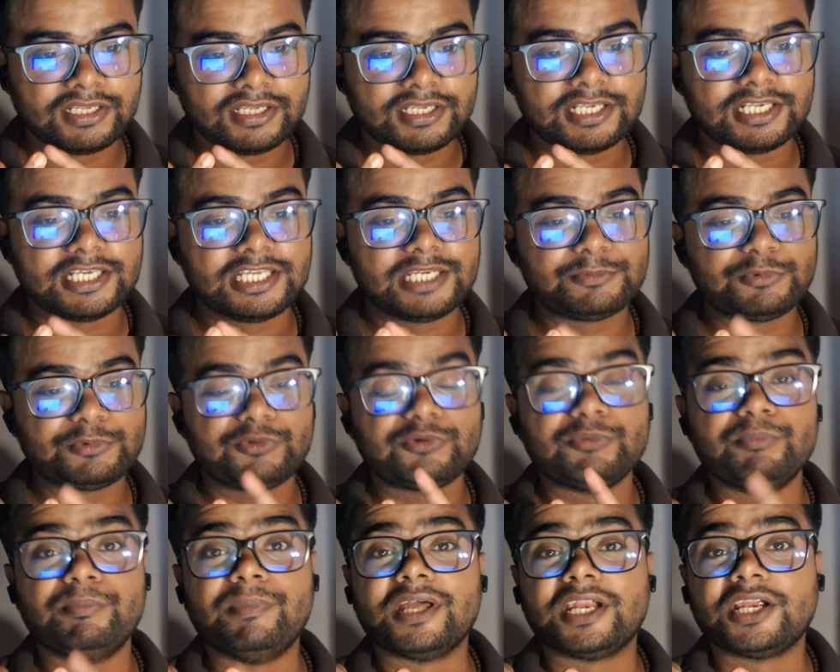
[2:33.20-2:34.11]
He
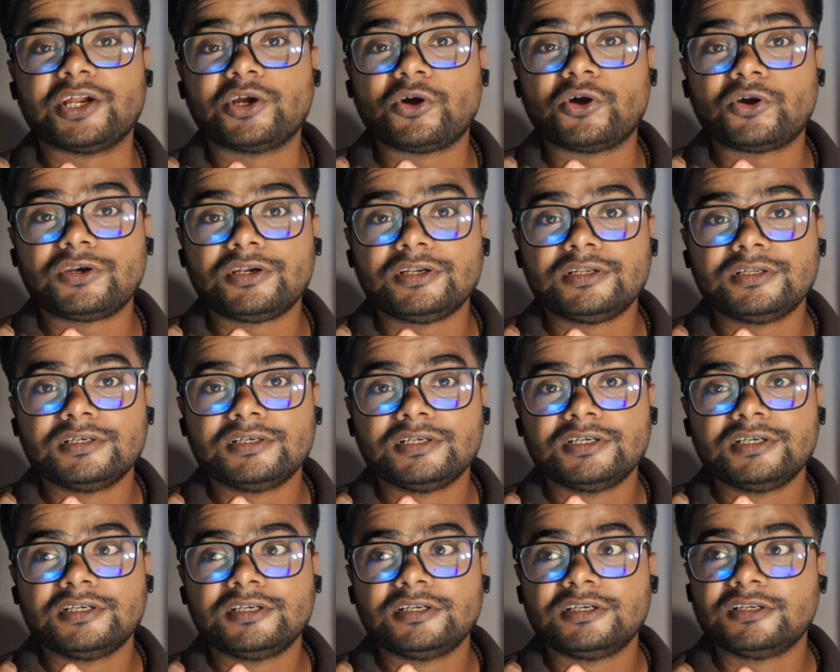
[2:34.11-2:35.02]
removed Beregond,
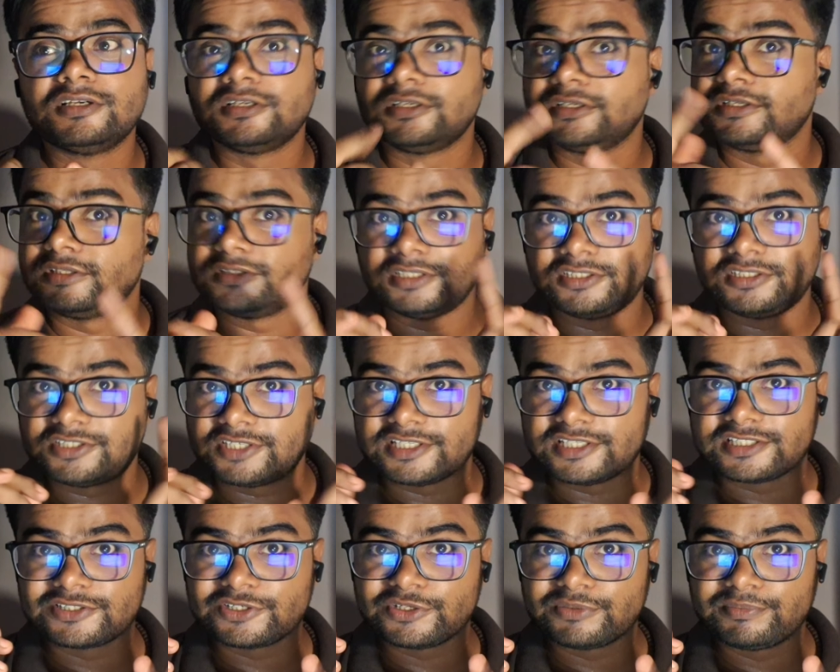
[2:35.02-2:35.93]
the
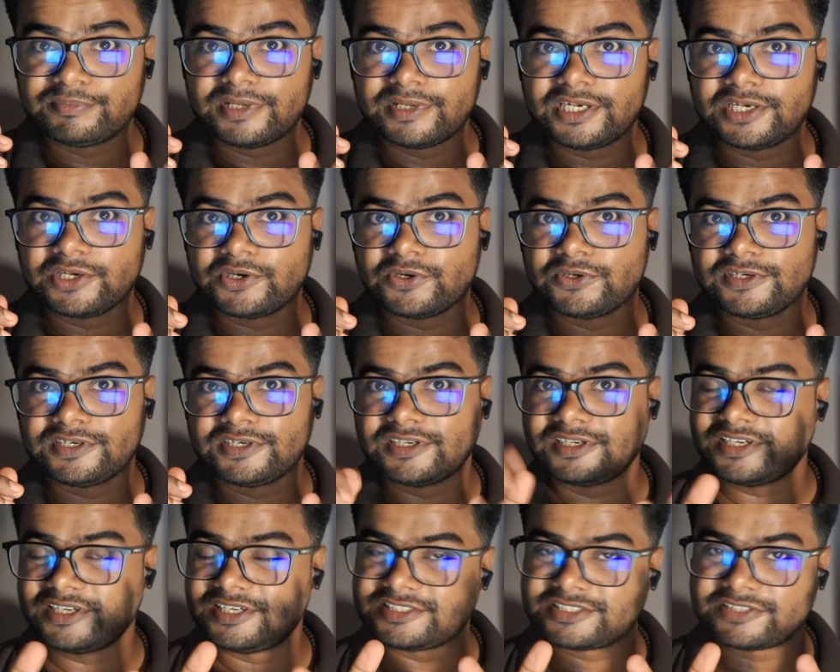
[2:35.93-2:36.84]
treason of Beregond.
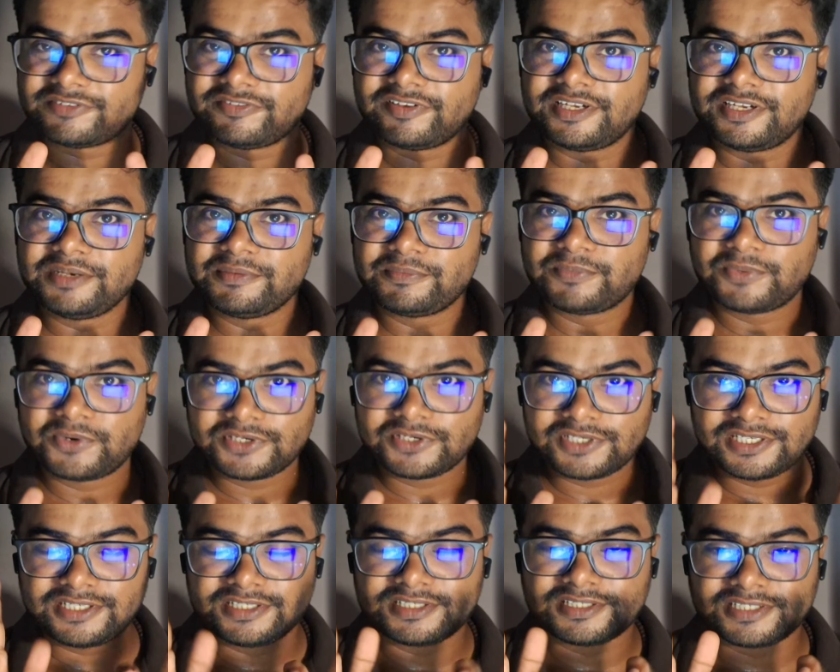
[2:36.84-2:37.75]
It's a very
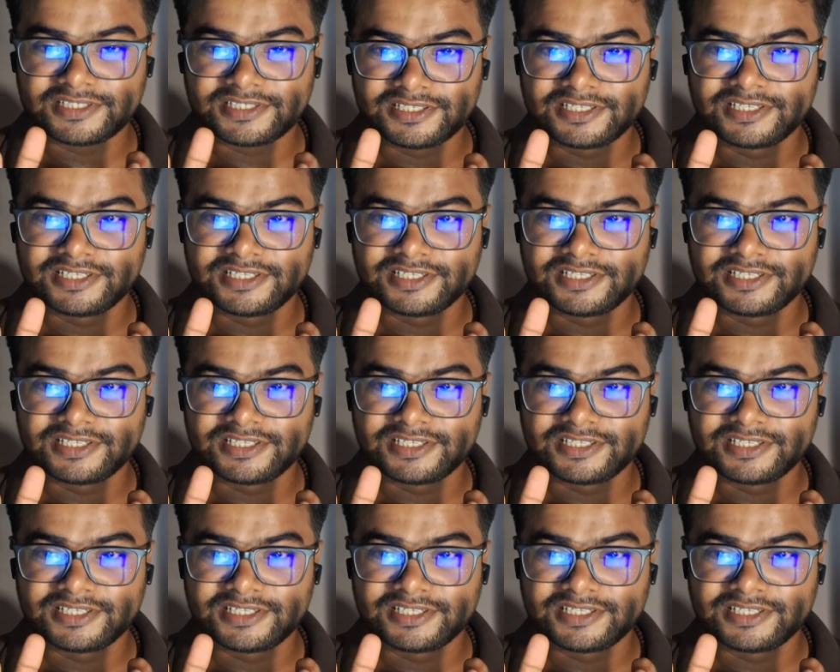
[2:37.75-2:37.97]
important